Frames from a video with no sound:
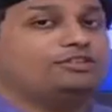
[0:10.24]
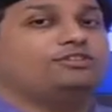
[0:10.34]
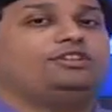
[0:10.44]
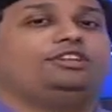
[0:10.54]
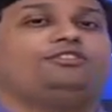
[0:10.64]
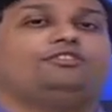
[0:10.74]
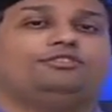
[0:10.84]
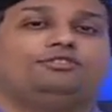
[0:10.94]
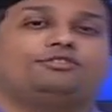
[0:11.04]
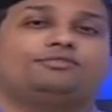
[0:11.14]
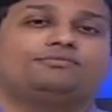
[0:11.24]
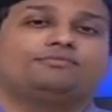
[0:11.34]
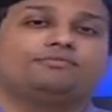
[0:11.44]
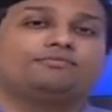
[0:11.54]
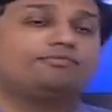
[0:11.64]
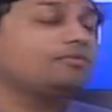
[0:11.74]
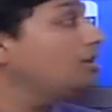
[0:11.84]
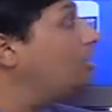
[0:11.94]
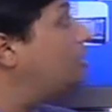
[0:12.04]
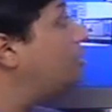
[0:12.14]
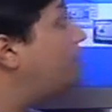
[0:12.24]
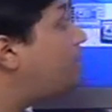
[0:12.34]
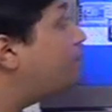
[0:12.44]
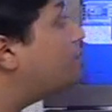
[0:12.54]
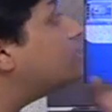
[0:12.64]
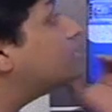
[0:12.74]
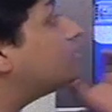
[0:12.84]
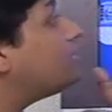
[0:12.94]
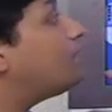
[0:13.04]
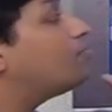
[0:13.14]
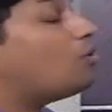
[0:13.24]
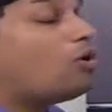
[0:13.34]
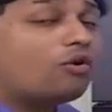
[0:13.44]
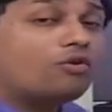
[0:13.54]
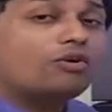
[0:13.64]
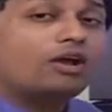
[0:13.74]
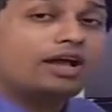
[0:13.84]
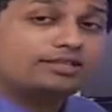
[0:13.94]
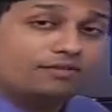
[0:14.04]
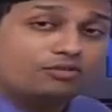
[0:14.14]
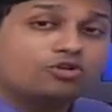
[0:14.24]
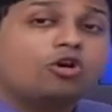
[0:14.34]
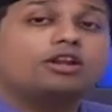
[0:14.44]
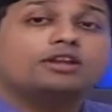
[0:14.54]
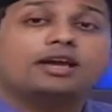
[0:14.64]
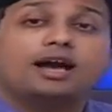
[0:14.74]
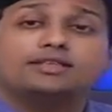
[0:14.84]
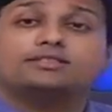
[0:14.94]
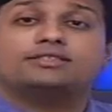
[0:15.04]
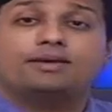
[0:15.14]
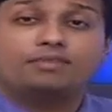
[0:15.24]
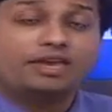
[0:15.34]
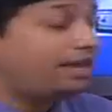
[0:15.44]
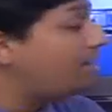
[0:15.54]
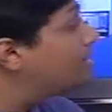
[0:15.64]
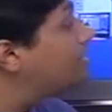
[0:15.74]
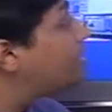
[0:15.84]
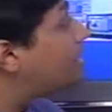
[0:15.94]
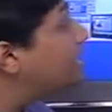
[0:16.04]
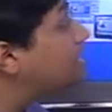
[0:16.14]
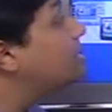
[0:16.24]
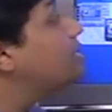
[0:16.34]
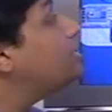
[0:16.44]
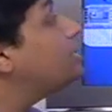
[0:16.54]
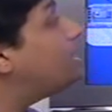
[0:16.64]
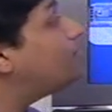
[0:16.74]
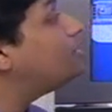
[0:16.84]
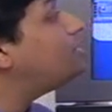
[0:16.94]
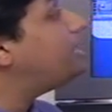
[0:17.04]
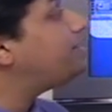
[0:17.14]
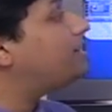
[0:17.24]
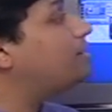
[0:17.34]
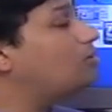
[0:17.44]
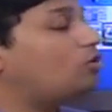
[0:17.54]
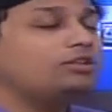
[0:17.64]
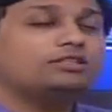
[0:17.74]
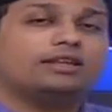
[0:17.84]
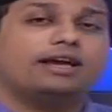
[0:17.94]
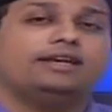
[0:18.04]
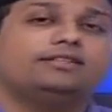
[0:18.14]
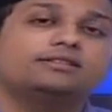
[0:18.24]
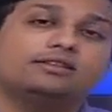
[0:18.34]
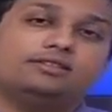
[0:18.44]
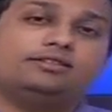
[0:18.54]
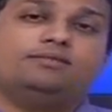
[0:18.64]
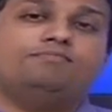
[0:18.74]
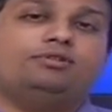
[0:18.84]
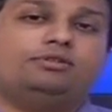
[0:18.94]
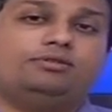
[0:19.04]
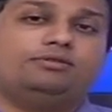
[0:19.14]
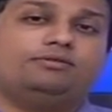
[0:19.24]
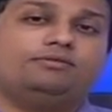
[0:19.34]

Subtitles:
presentations. The very first step, or as I would call it as step A, is keep the data on slides simple.